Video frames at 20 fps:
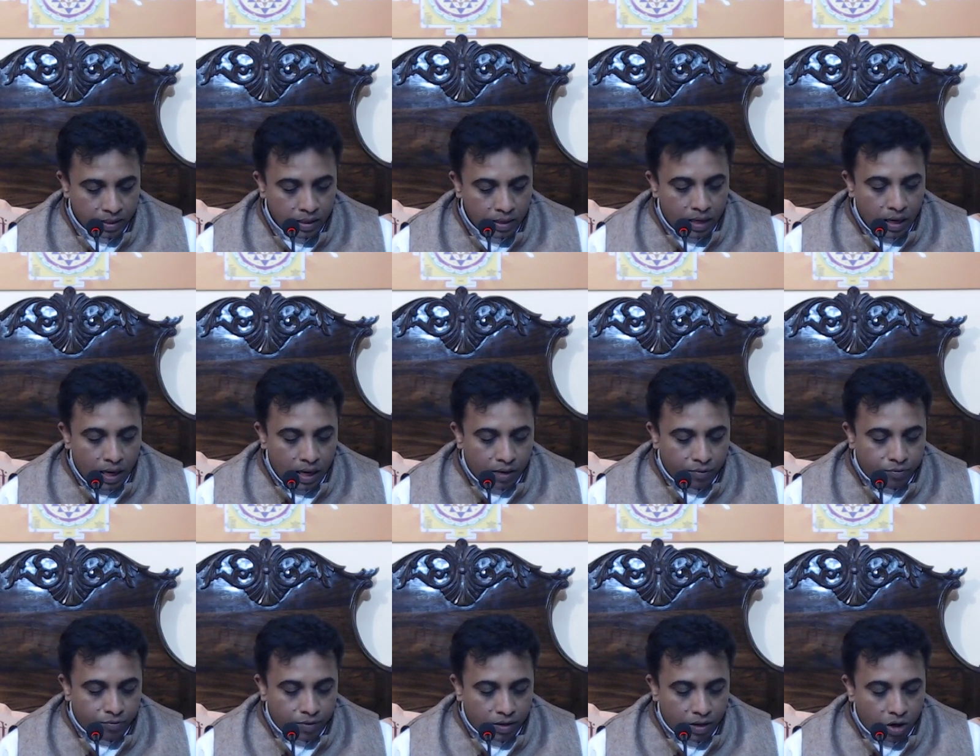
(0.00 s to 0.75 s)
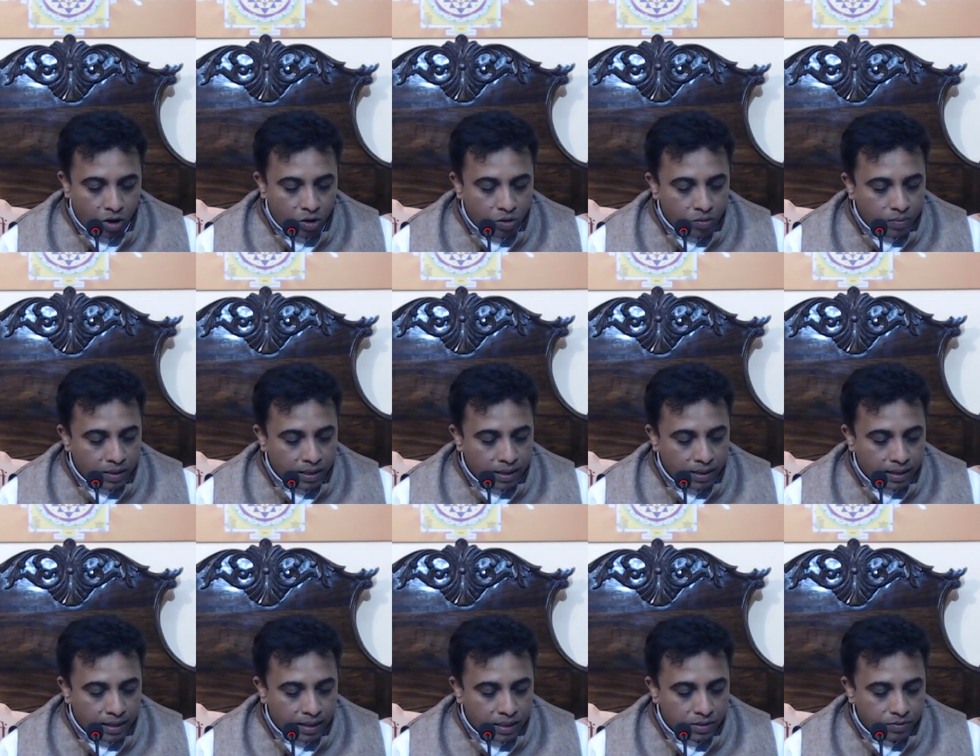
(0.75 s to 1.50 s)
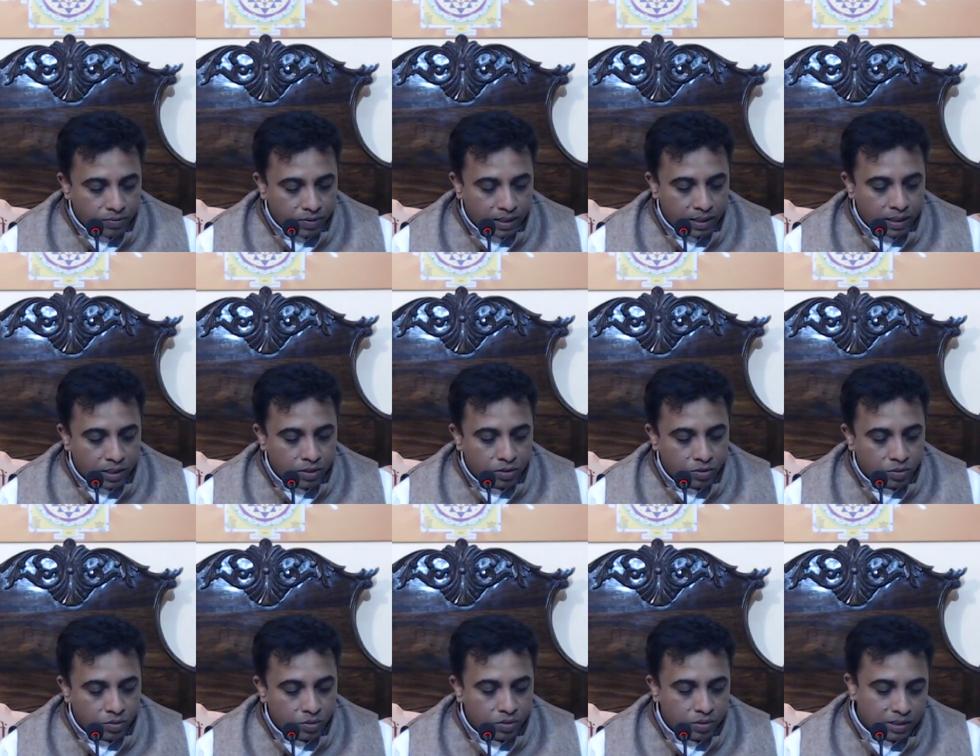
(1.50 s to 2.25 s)
and for how many days we need to
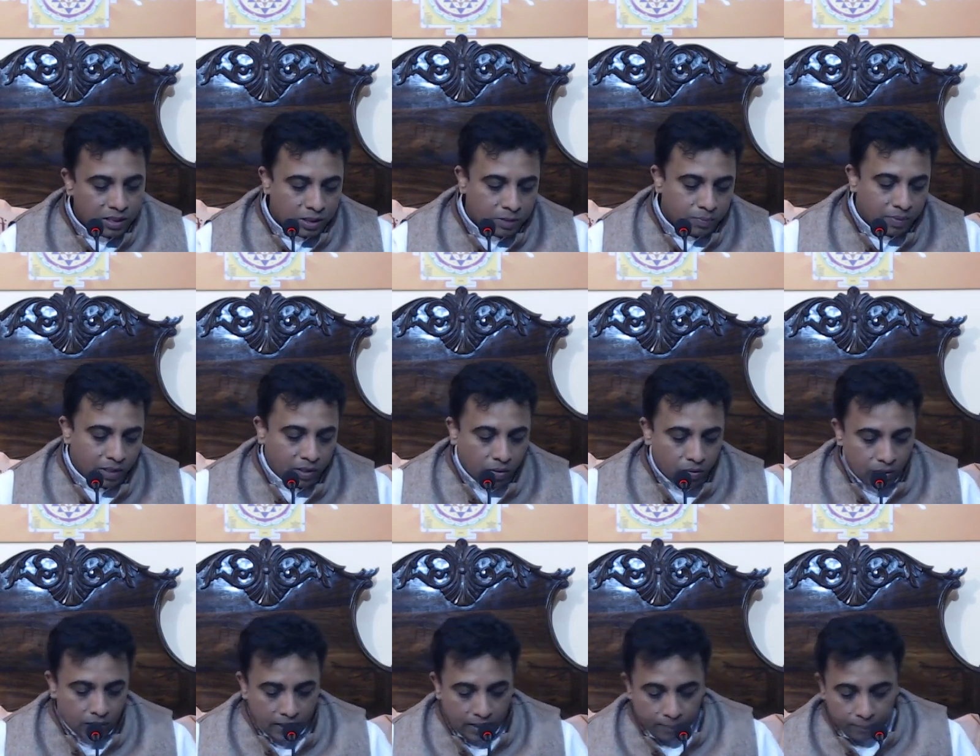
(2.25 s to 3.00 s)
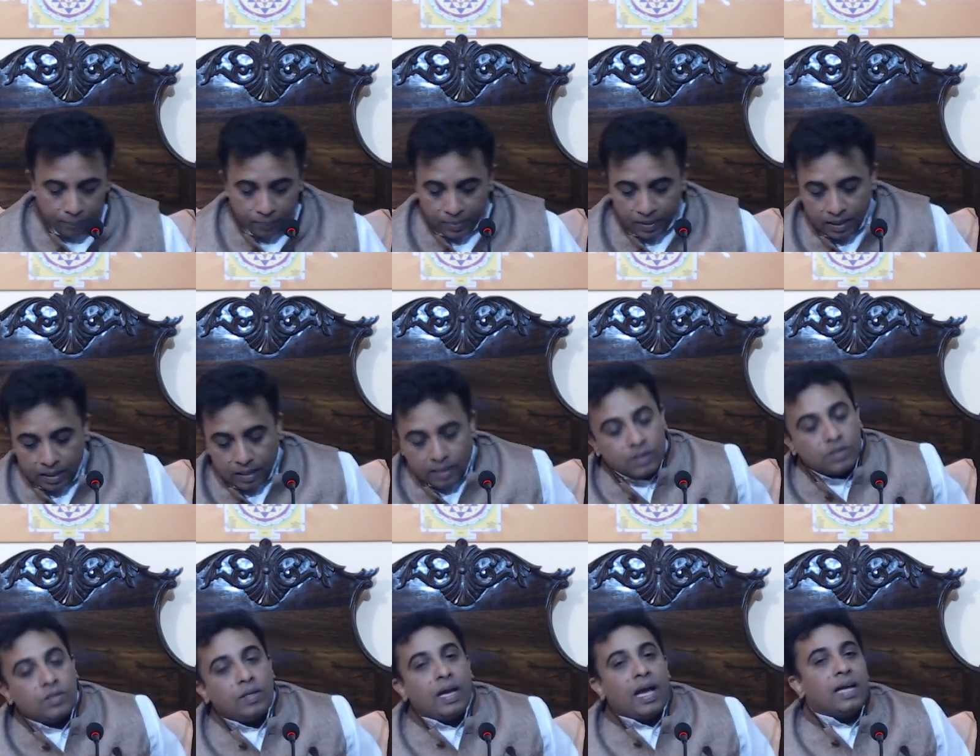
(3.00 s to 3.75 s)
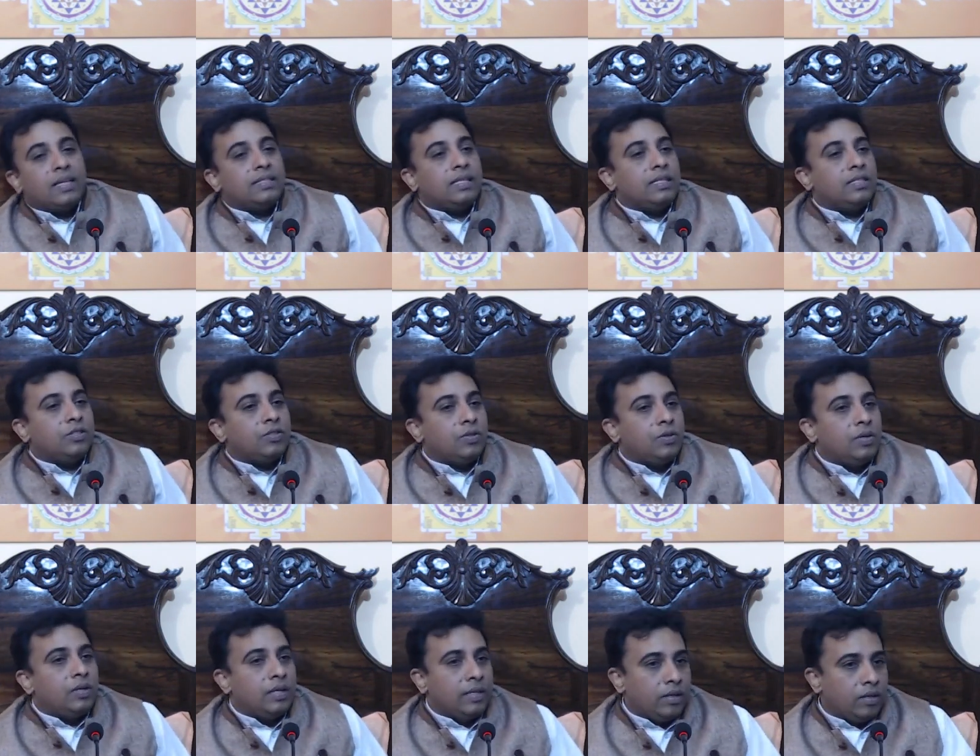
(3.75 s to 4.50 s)
do this prayoga? So as I
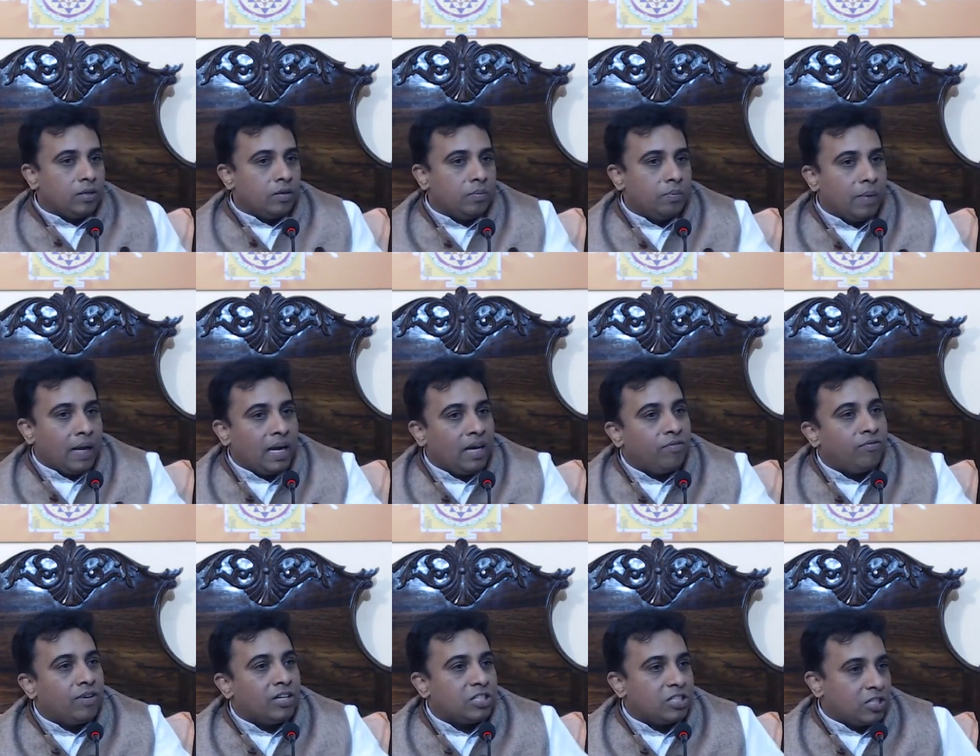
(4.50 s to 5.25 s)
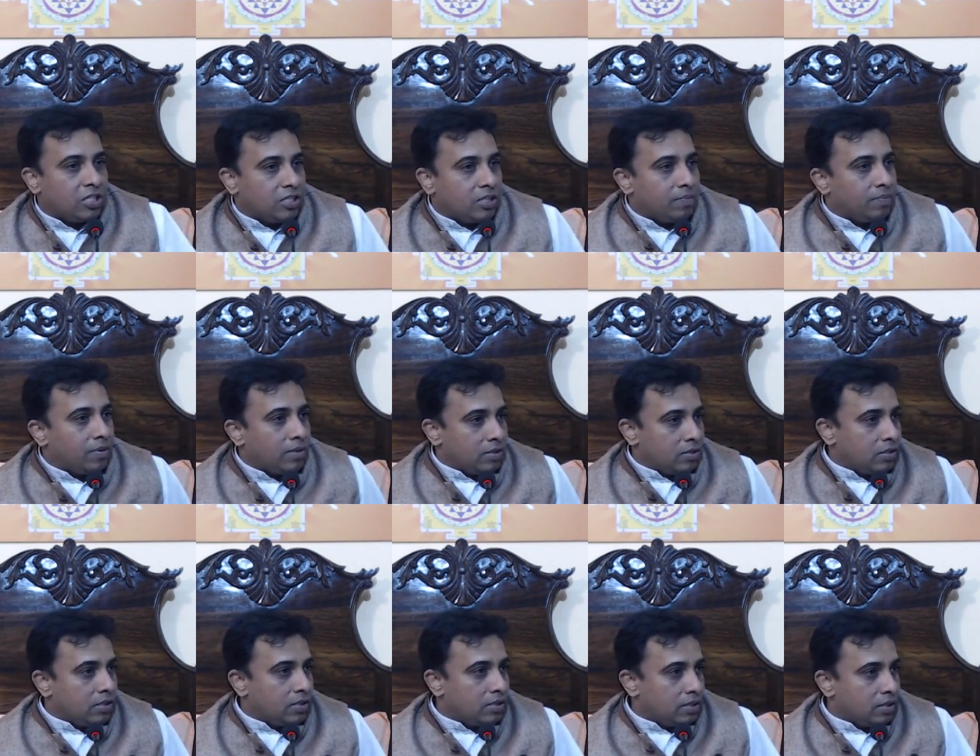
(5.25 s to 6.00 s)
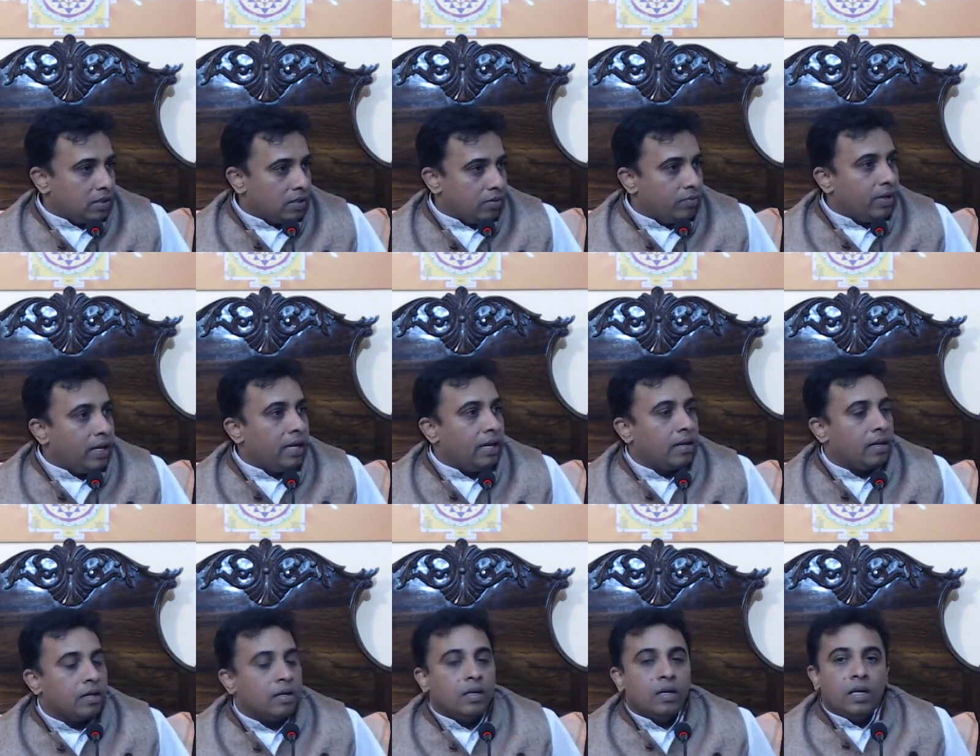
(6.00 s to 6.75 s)
told, you know, manifestation process where
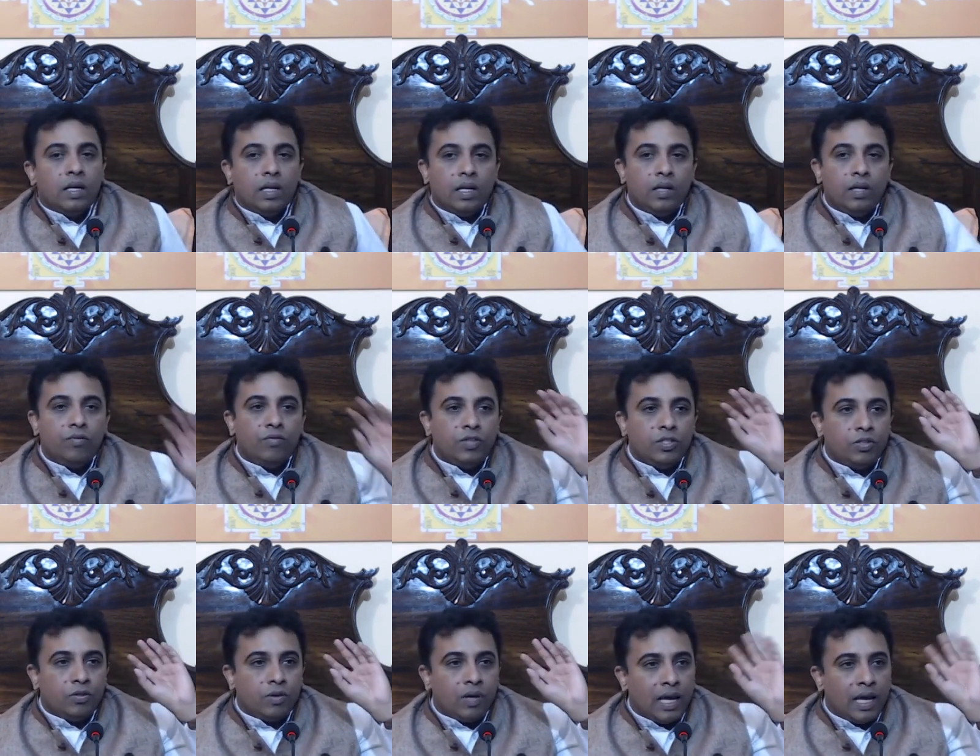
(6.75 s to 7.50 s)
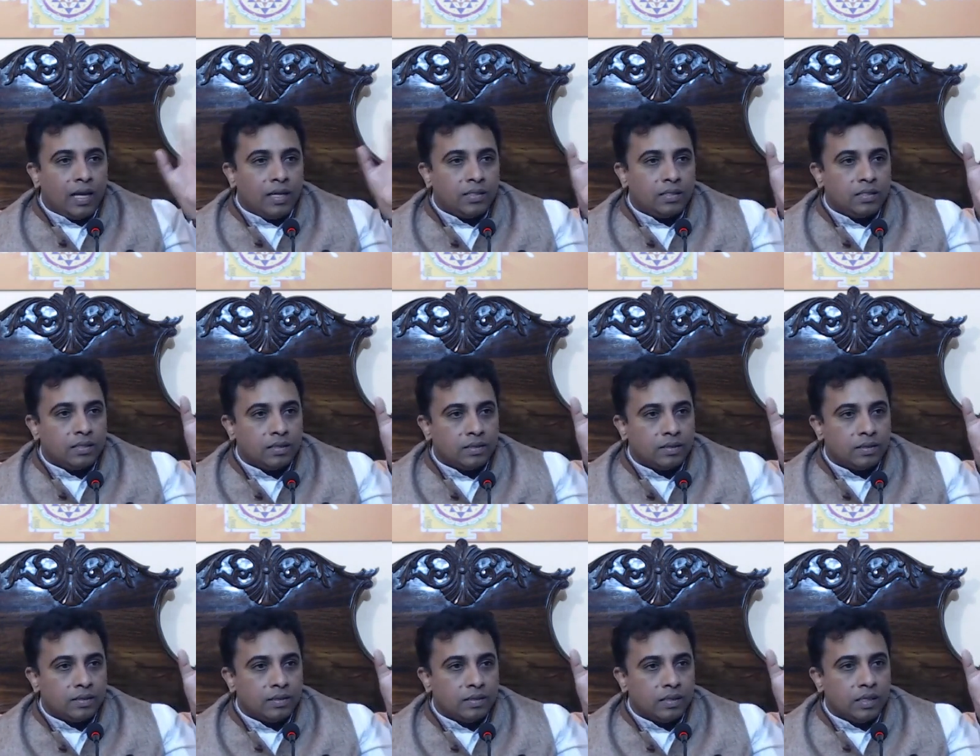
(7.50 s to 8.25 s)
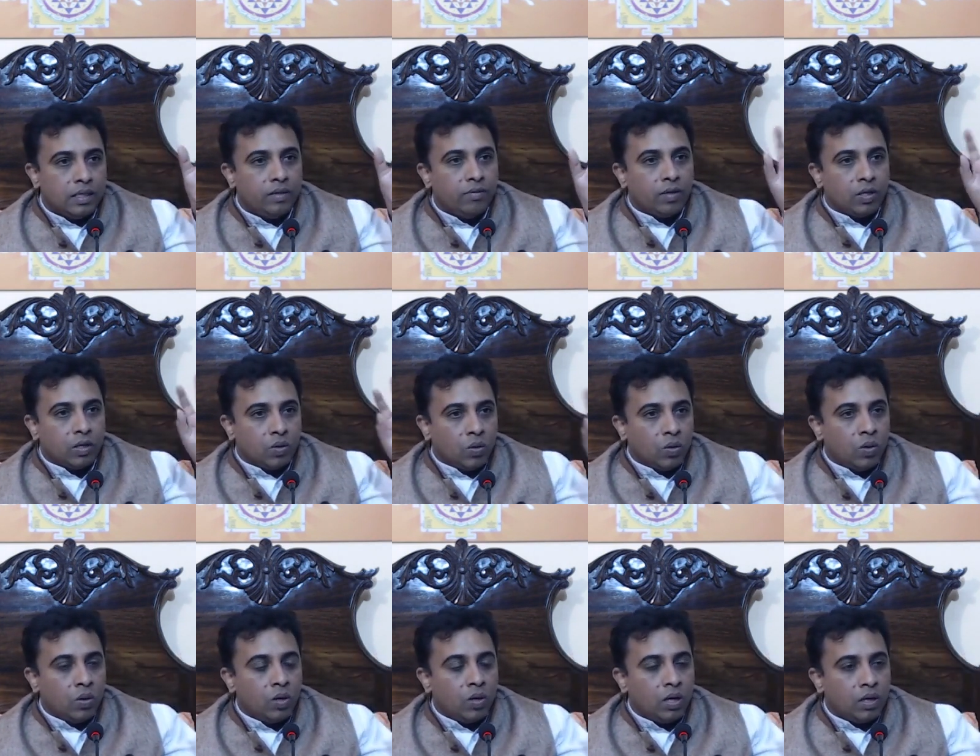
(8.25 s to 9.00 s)
you visualize your
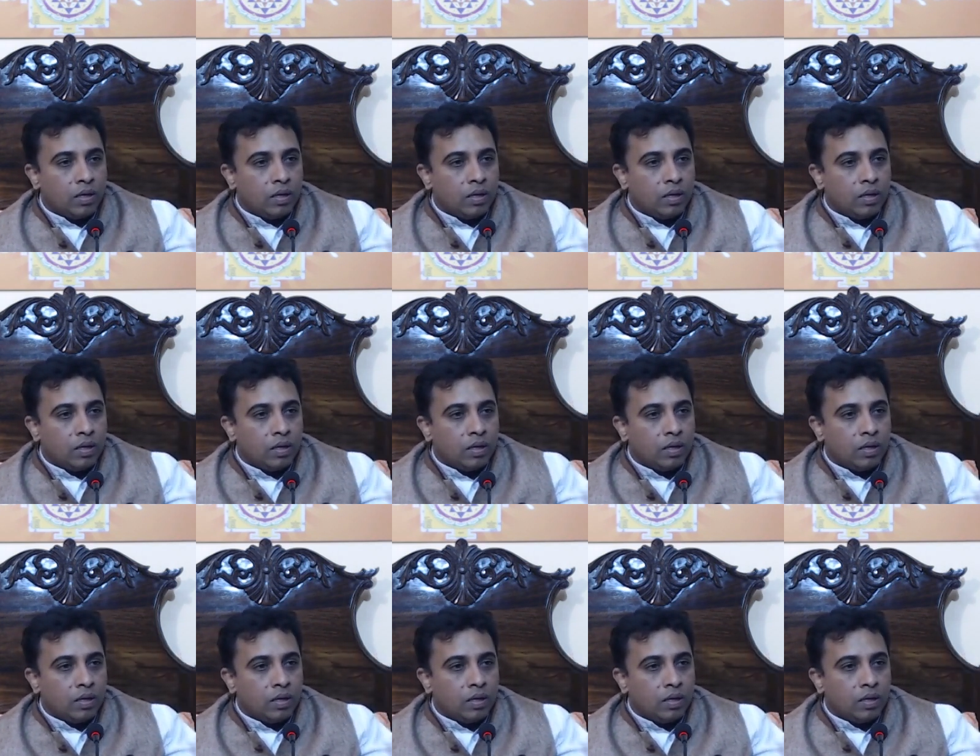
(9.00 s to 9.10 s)
goal